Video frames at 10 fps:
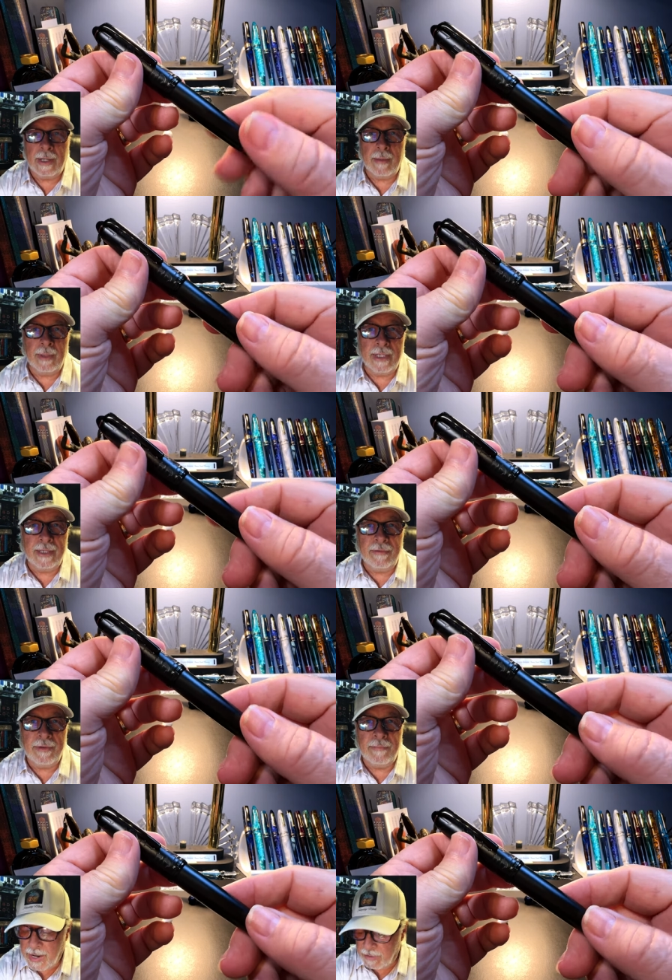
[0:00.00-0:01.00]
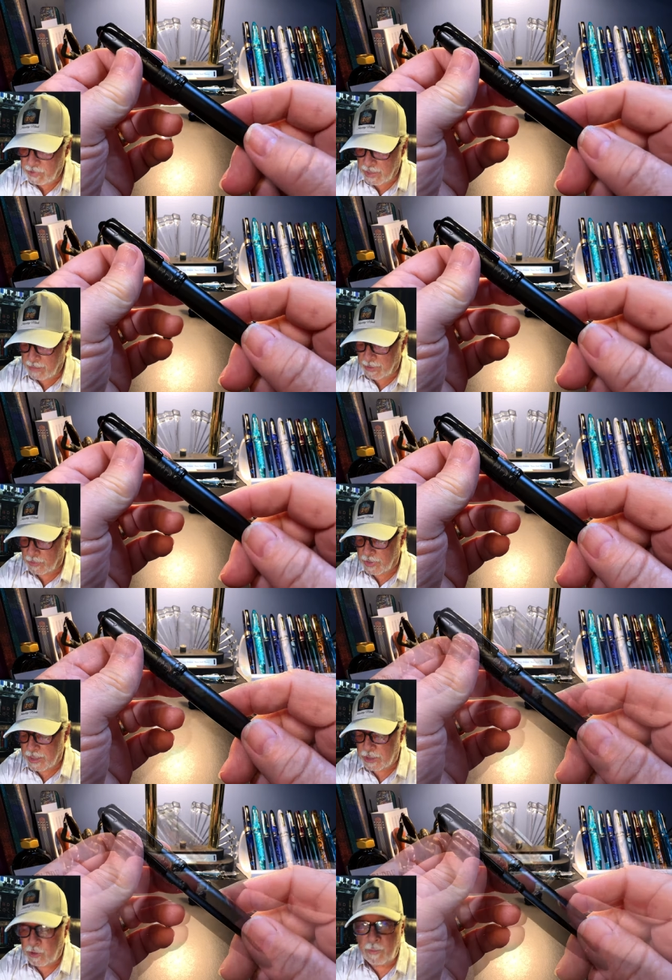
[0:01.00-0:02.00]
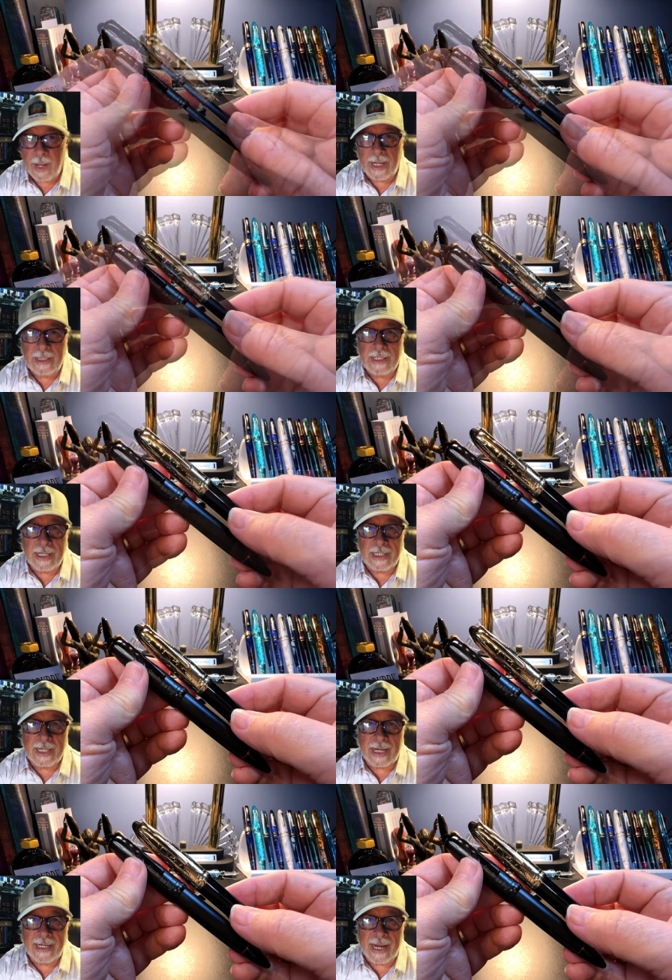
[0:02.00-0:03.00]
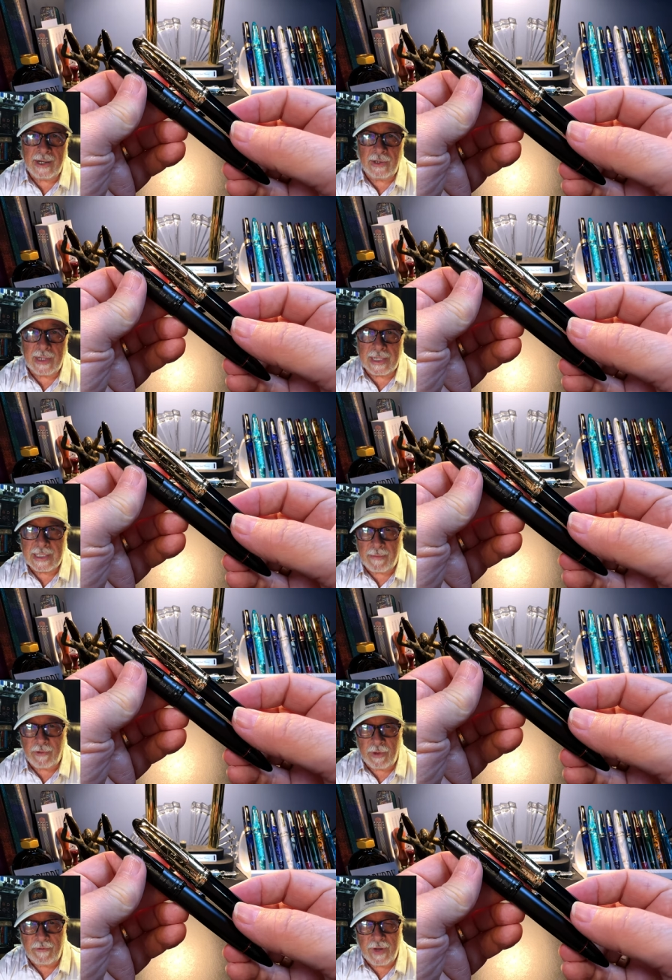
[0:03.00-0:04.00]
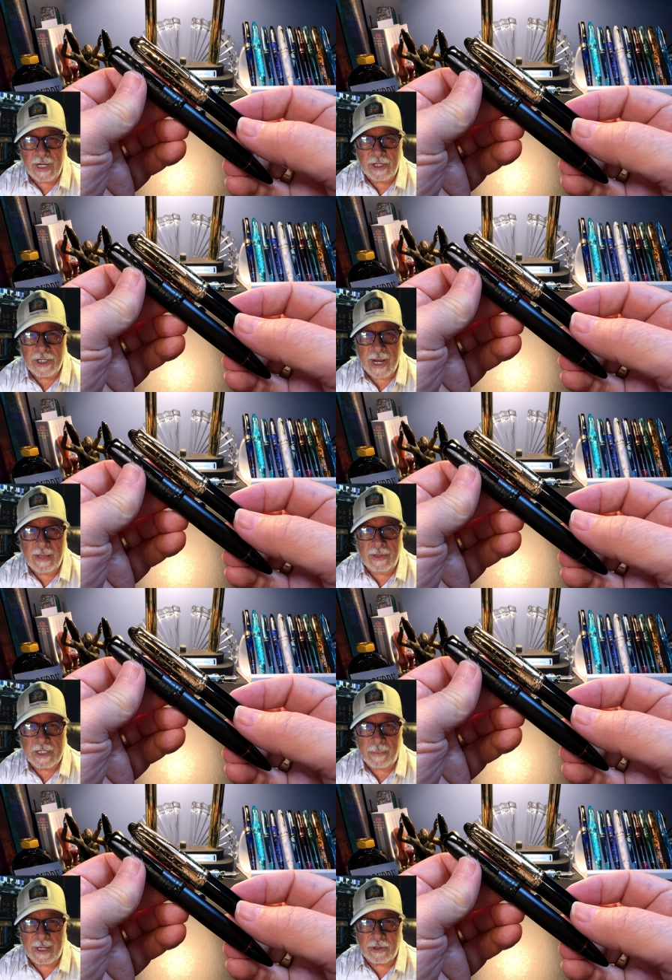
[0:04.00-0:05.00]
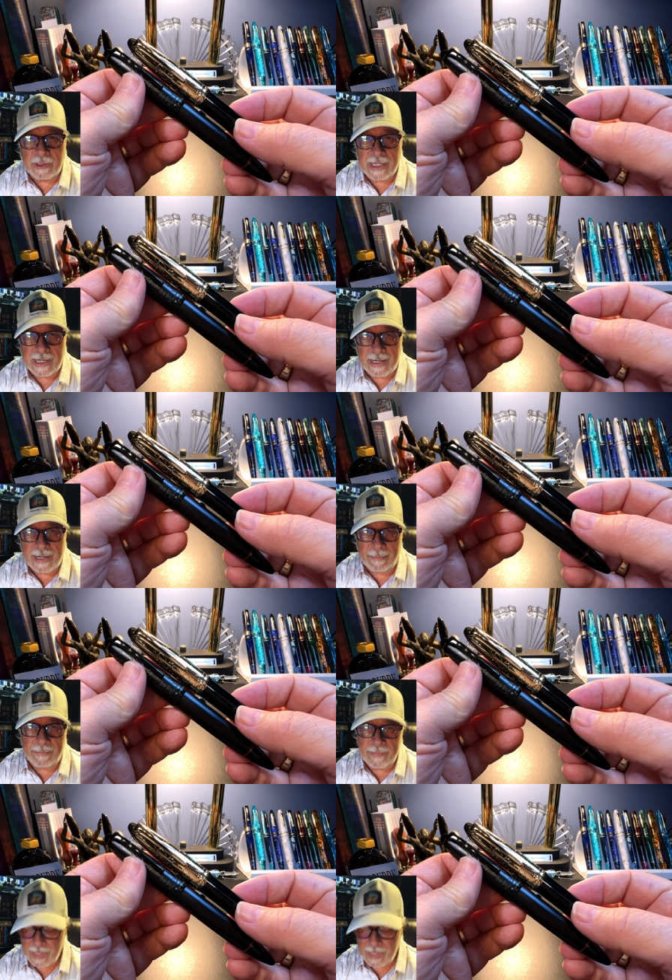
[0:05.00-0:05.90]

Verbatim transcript: I believe. Everything about these two pens is identical except for the finish and the specialty nib.